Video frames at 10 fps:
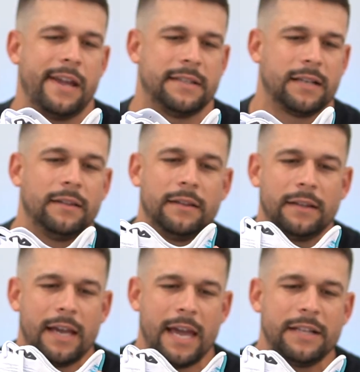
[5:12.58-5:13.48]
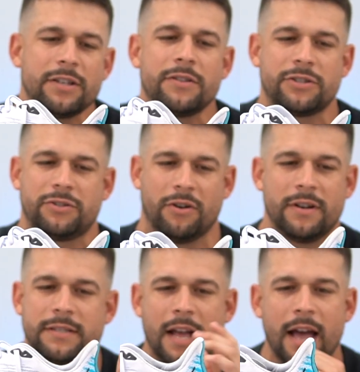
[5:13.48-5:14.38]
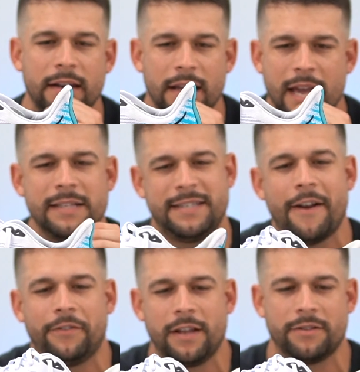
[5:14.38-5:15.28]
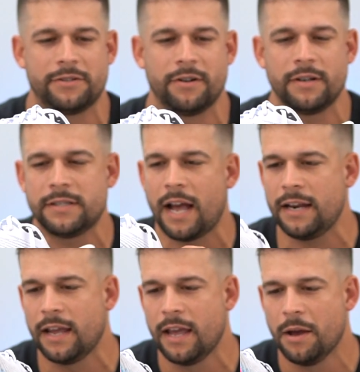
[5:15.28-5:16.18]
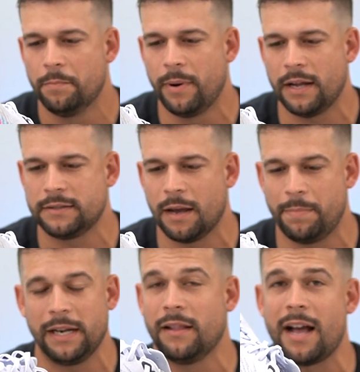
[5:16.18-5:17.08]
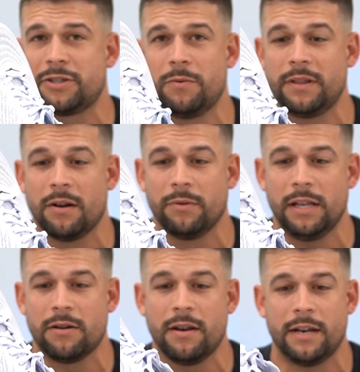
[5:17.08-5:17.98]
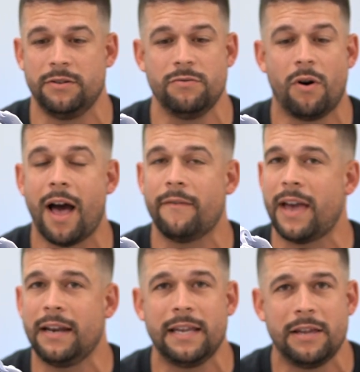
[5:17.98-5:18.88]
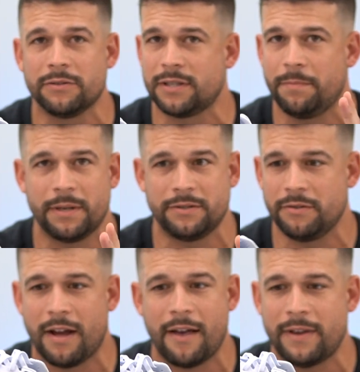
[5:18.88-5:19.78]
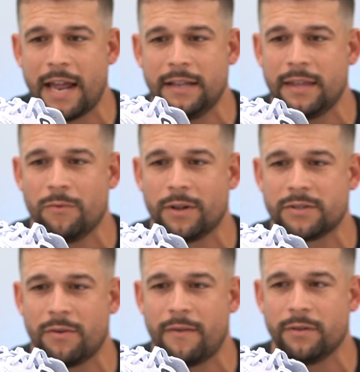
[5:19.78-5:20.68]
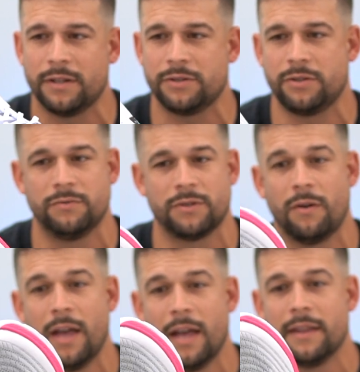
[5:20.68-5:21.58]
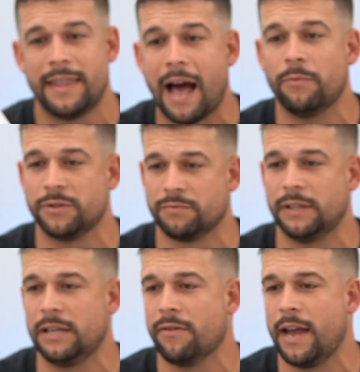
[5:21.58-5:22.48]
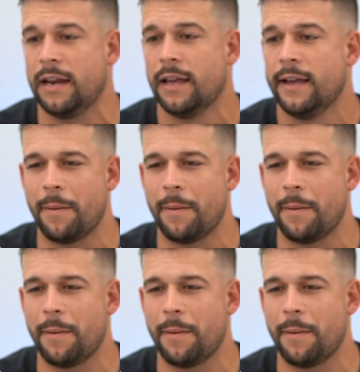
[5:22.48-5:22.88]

It's on the sturdy side. It's definitely on the sturdy side, but it locks you in there really good, and you don't have any heel slippage. You don't have anything whatsoever in this shoe. So that was really great.